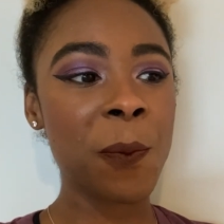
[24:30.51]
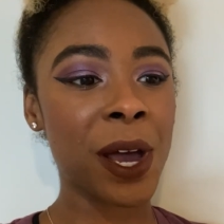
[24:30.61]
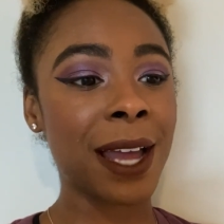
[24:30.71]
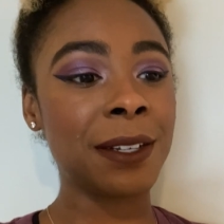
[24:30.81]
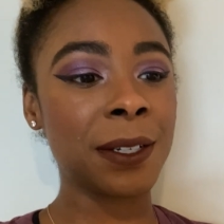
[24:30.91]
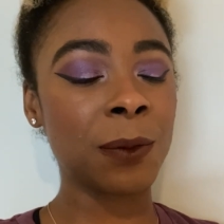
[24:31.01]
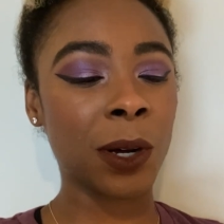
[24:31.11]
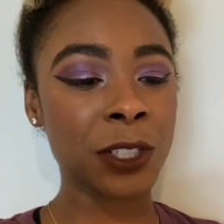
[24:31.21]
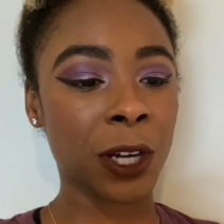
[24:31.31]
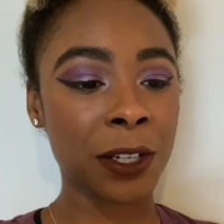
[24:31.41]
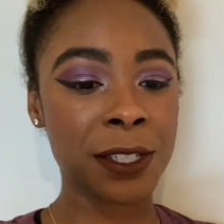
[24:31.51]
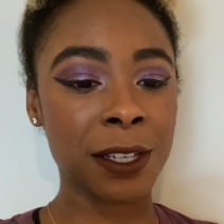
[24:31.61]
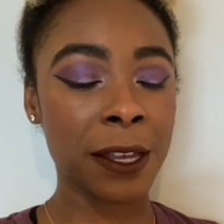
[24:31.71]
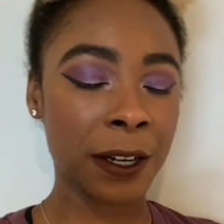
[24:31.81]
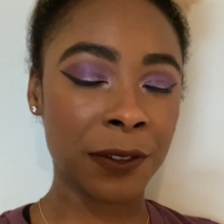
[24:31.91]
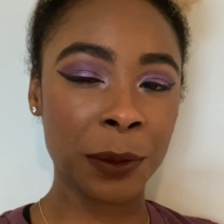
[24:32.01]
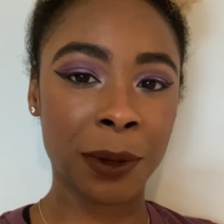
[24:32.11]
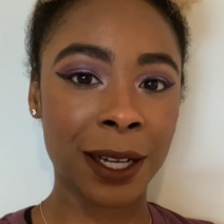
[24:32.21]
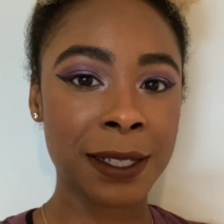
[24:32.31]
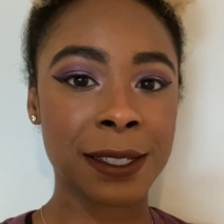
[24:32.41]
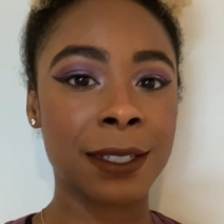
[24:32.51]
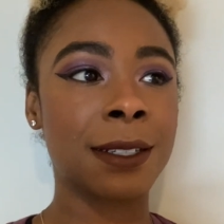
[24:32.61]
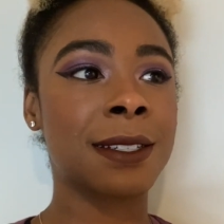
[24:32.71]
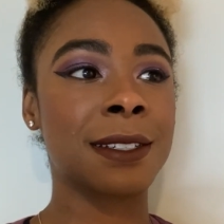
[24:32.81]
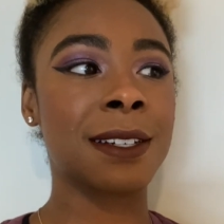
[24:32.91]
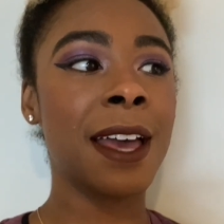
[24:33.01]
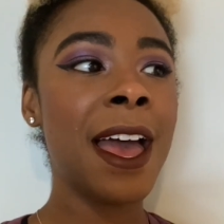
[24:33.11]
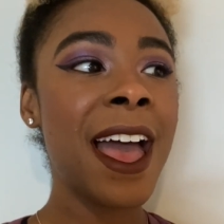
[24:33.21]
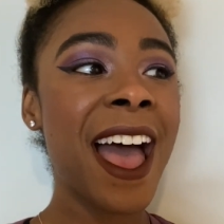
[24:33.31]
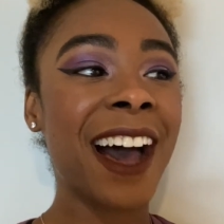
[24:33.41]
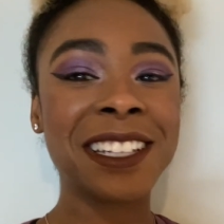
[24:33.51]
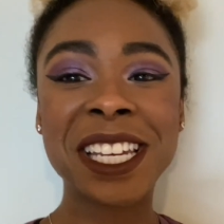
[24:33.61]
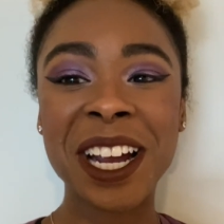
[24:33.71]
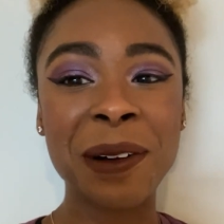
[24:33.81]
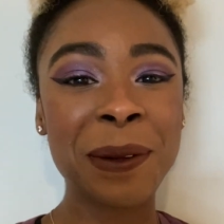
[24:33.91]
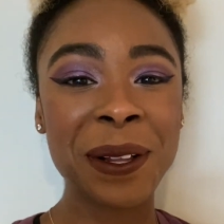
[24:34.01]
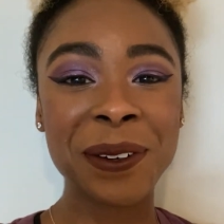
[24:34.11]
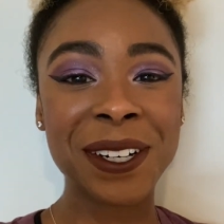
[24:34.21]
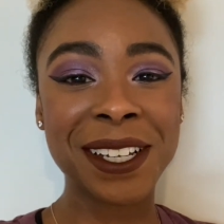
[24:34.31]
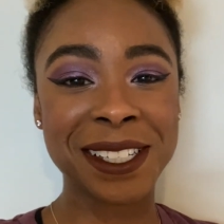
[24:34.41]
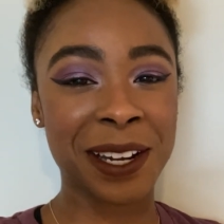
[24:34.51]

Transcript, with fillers: but I did want y'all to see the interview process and how terrible it was.